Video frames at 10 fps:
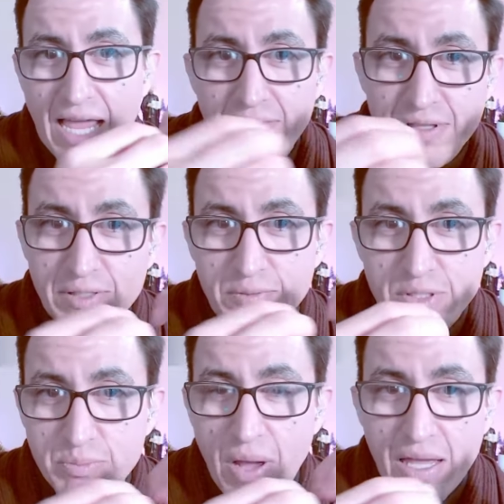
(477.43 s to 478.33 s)
having the
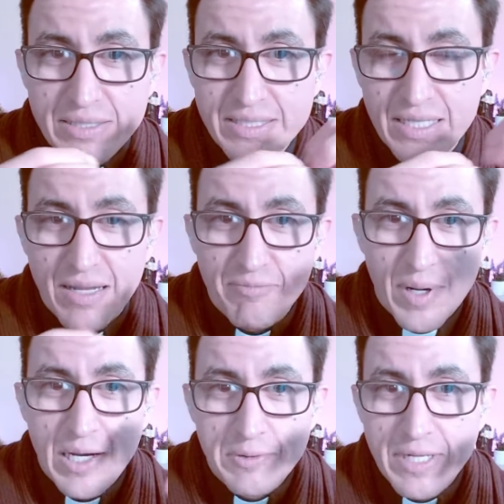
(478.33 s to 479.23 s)
response. I'm
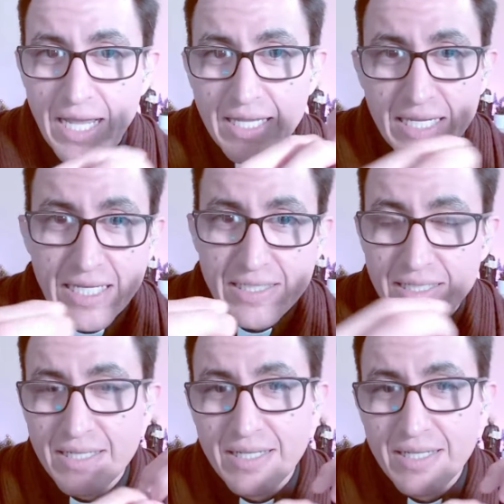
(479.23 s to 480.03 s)
hungry. I eat.